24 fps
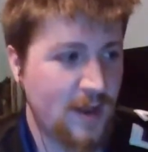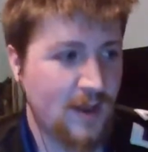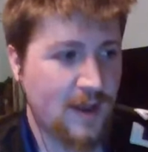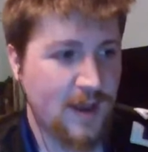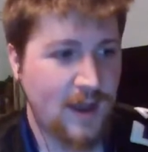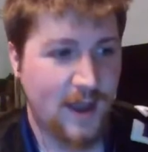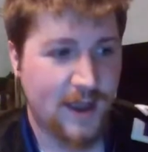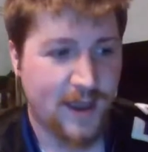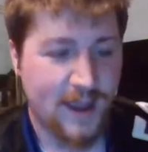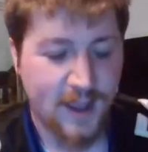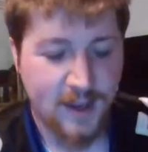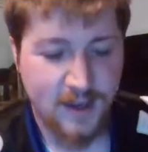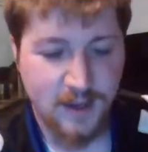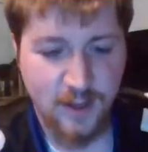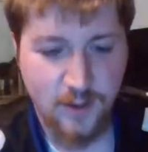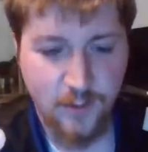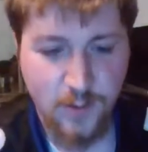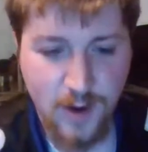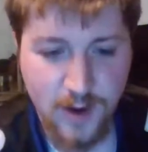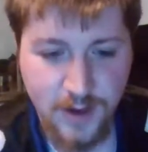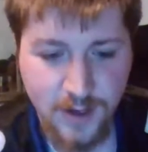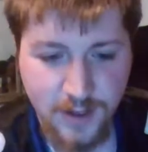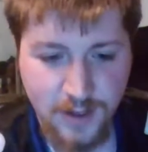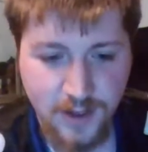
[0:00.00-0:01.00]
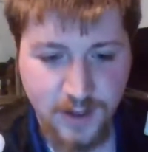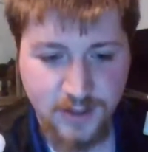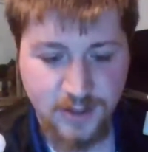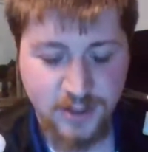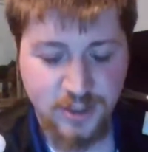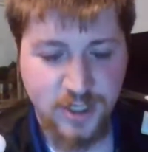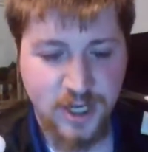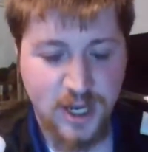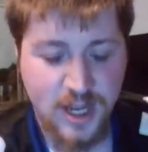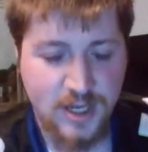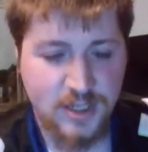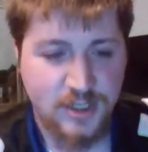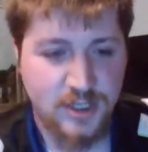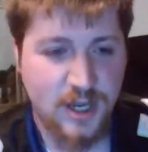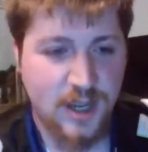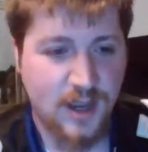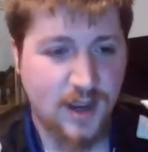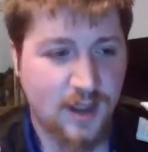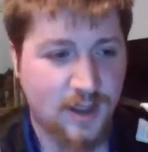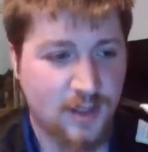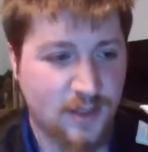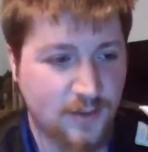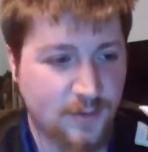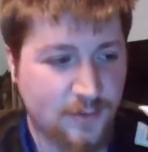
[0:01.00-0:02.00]
I had Joanna
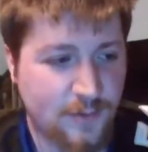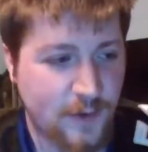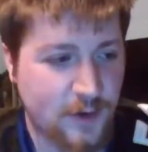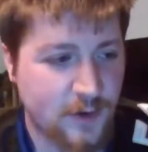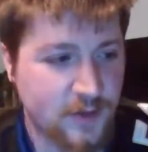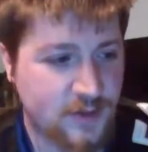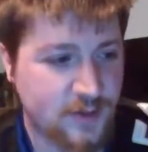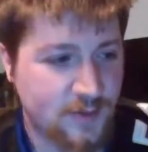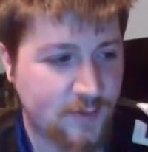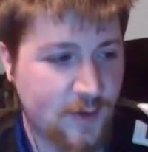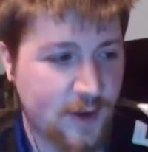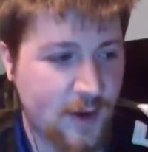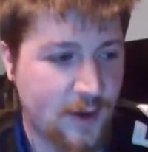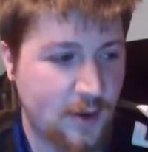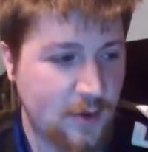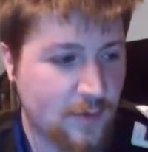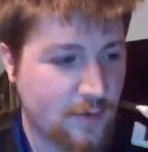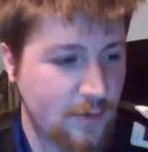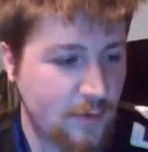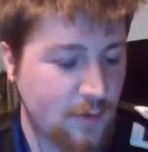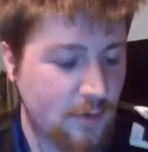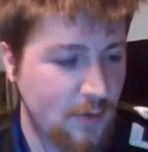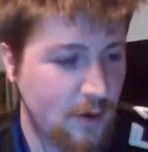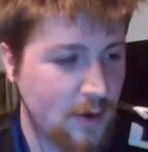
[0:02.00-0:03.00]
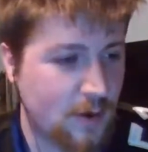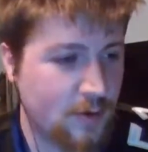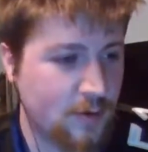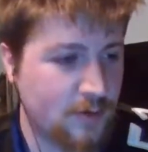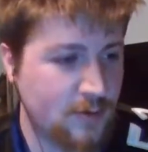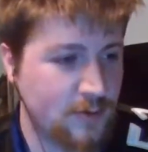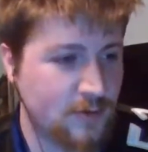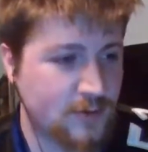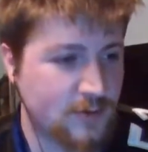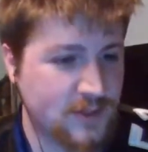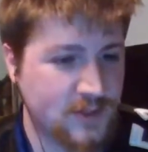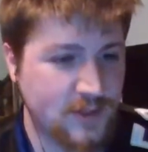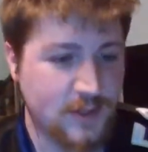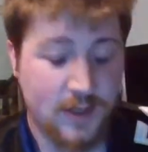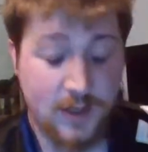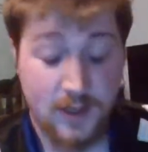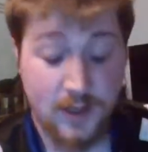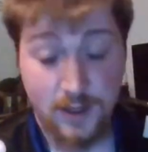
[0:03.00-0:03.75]
Jędrzejczyk in the first fight over Rose.